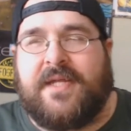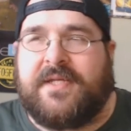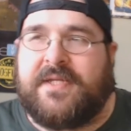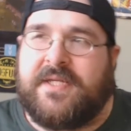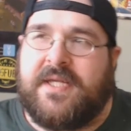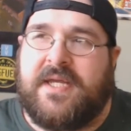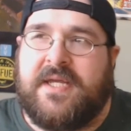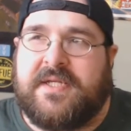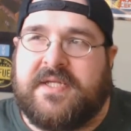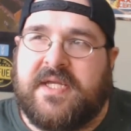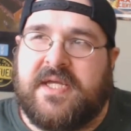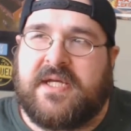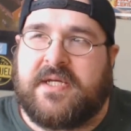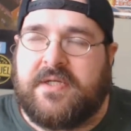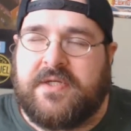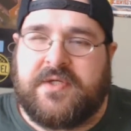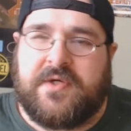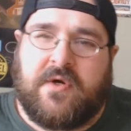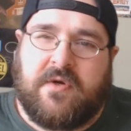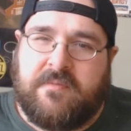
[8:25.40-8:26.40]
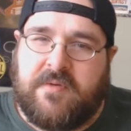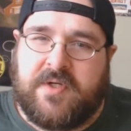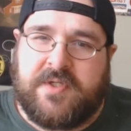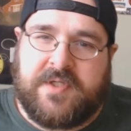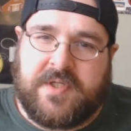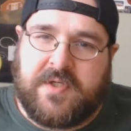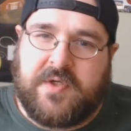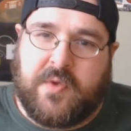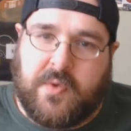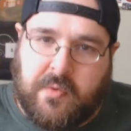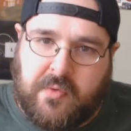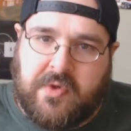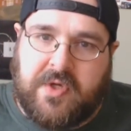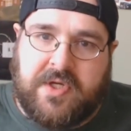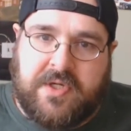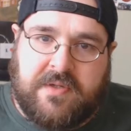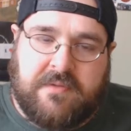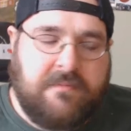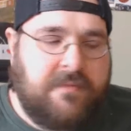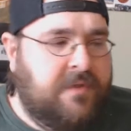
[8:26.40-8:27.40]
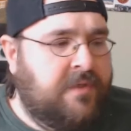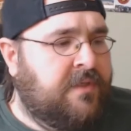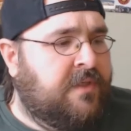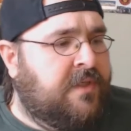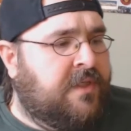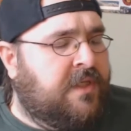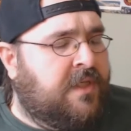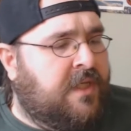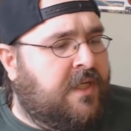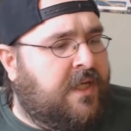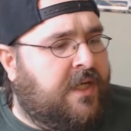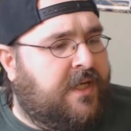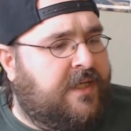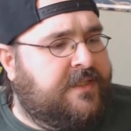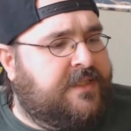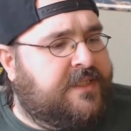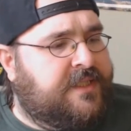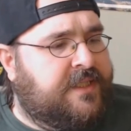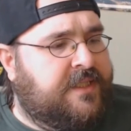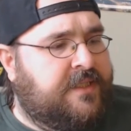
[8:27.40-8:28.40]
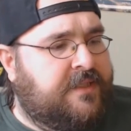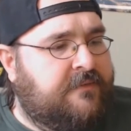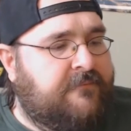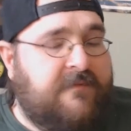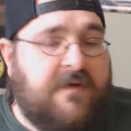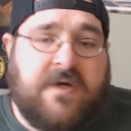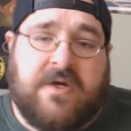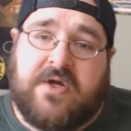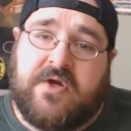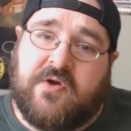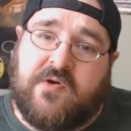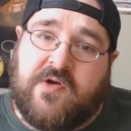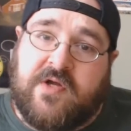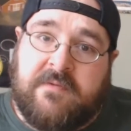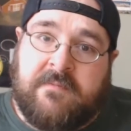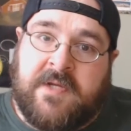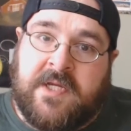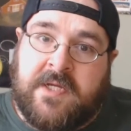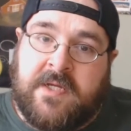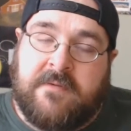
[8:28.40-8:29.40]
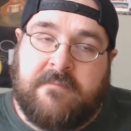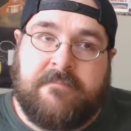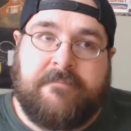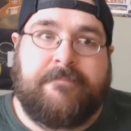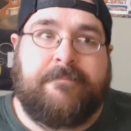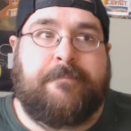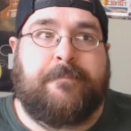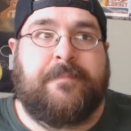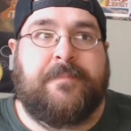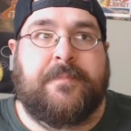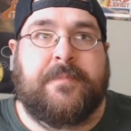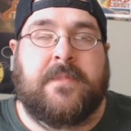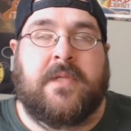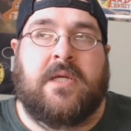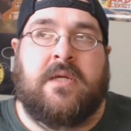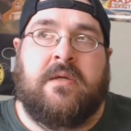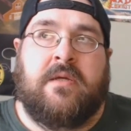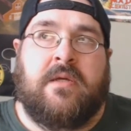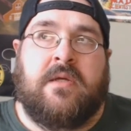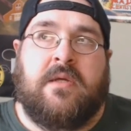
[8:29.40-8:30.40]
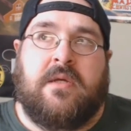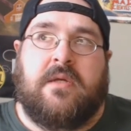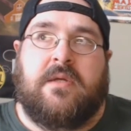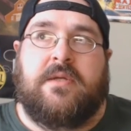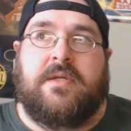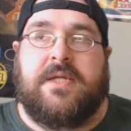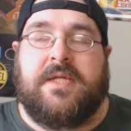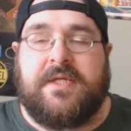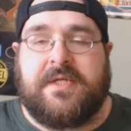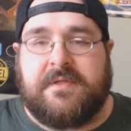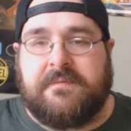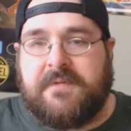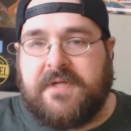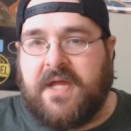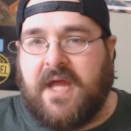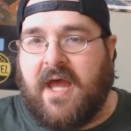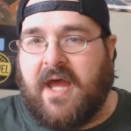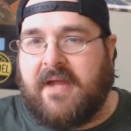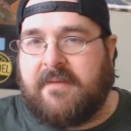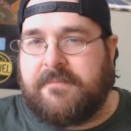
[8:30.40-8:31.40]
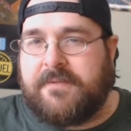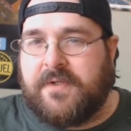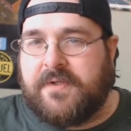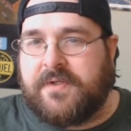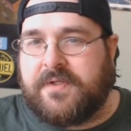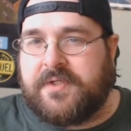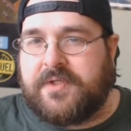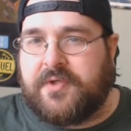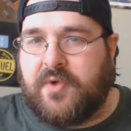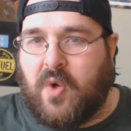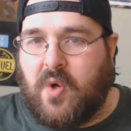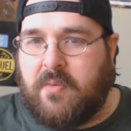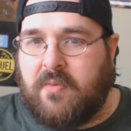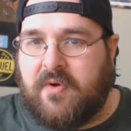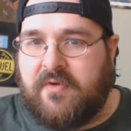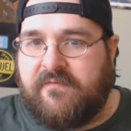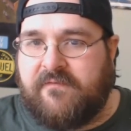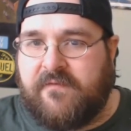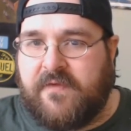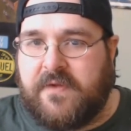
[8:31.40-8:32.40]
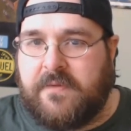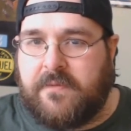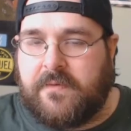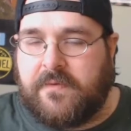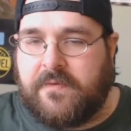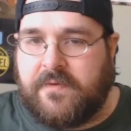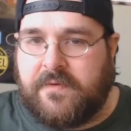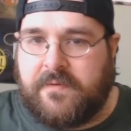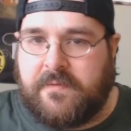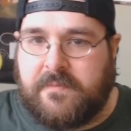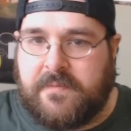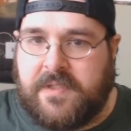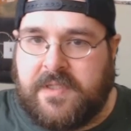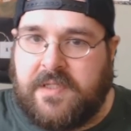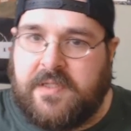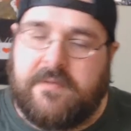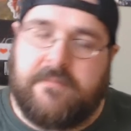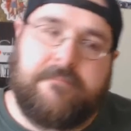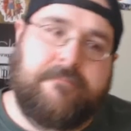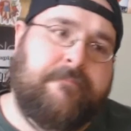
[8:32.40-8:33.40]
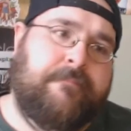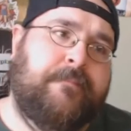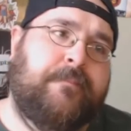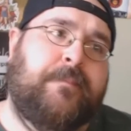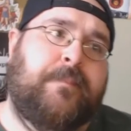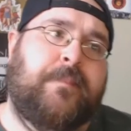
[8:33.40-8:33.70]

it's like a strawberries and cream. It's very creamy. Needs to be hyped on the strawberry flavor a little bit.